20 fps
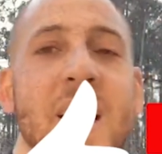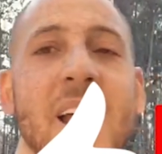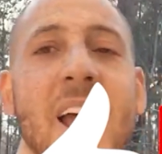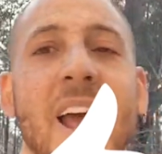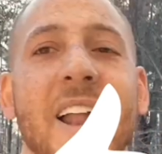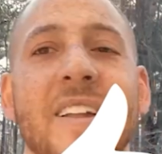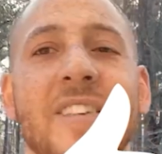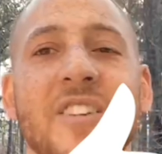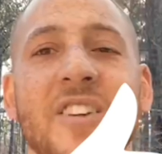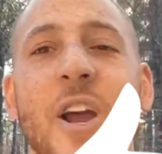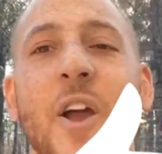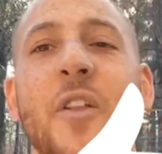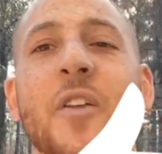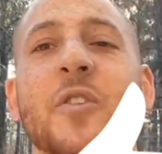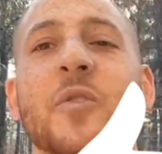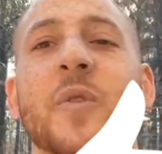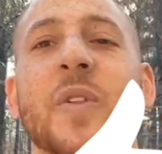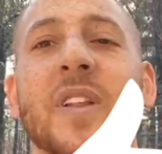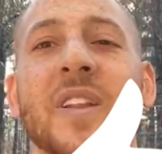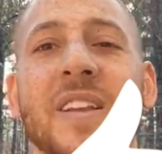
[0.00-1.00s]
and share
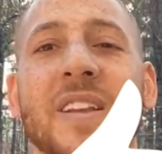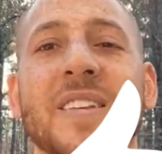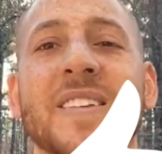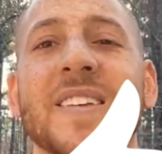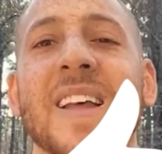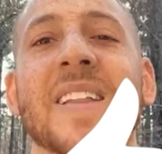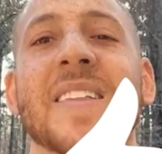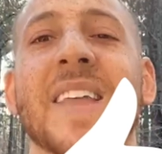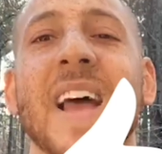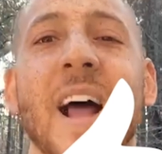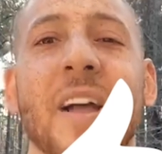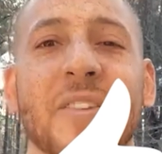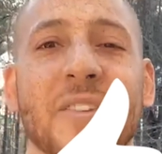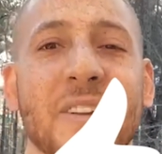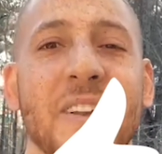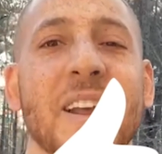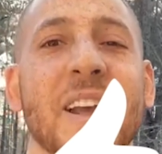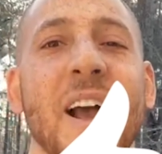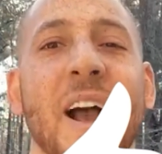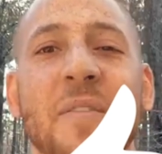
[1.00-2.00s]
this with at least
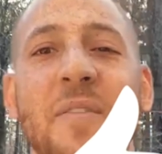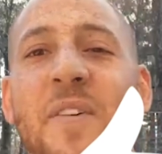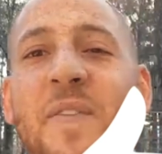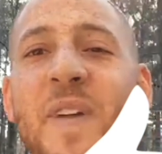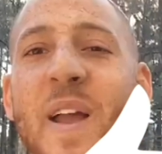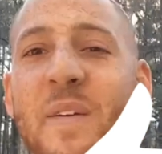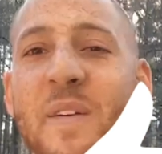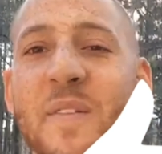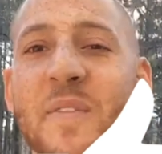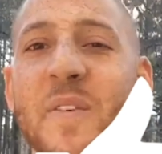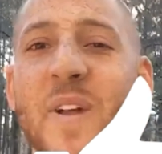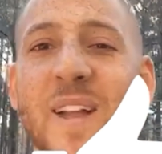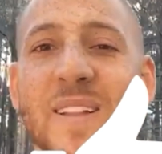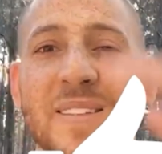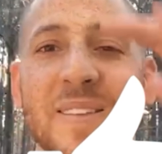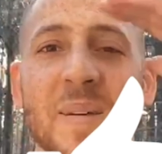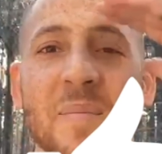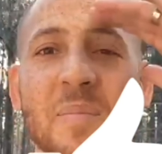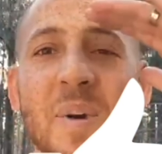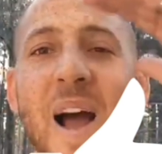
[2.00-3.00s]
10,000 of your favorite
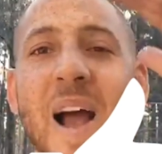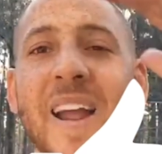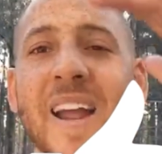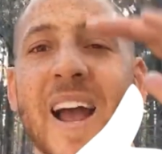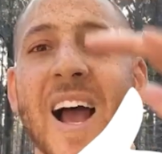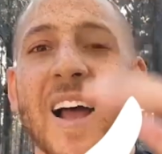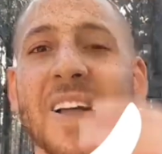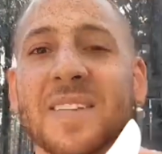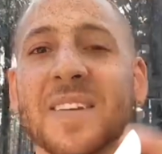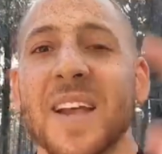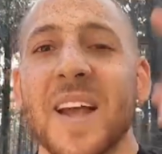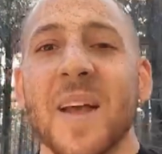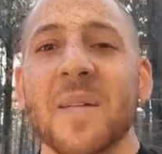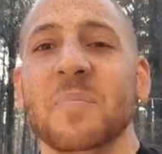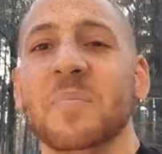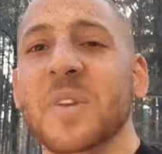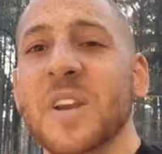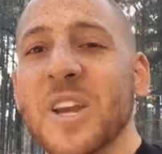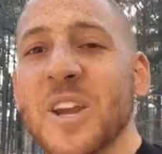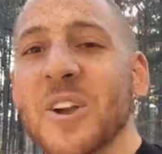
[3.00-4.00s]
friends. Bye, guys, and
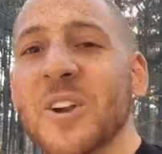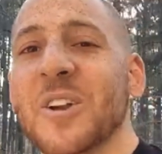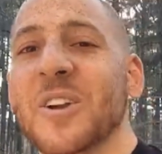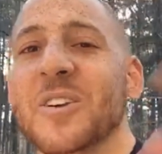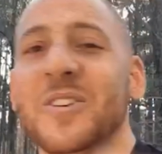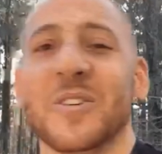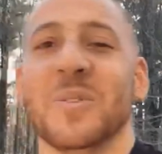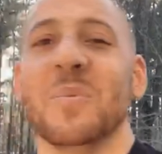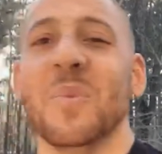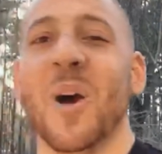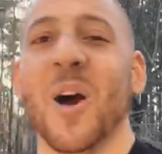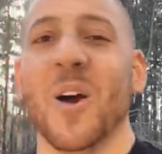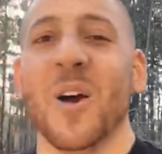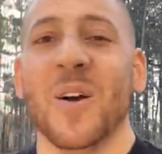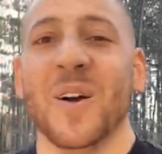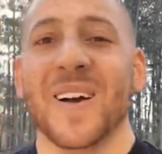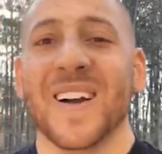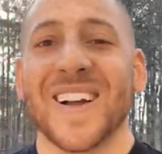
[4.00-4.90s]
be here tomorrow.